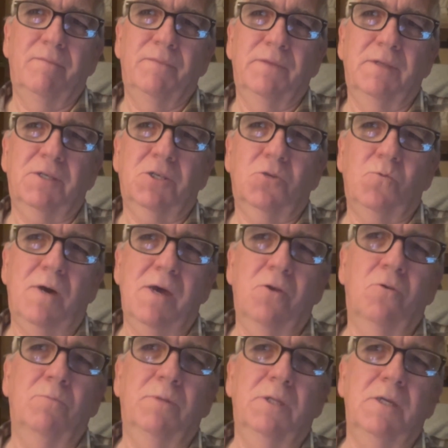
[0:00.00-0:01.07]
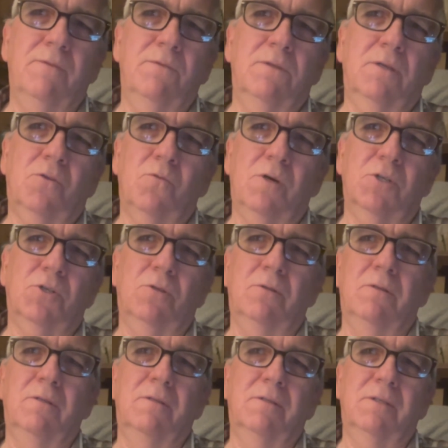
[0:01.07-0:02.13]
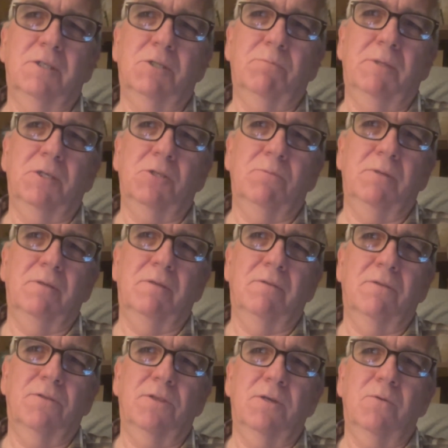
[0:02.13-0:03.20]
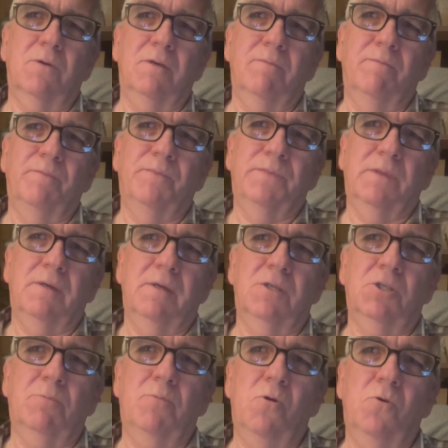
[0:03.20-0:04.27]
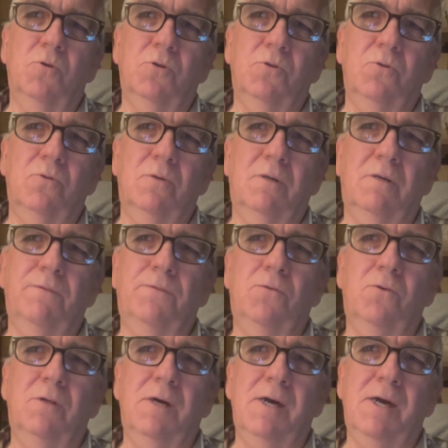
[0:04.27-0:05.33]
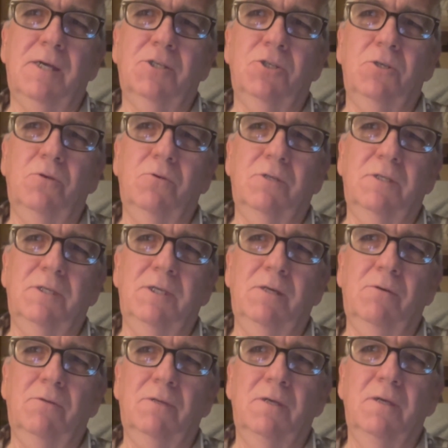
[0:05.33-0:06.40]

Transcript: This is why I don't believe in the crustal displacement theory, as opposed to a full axial tilt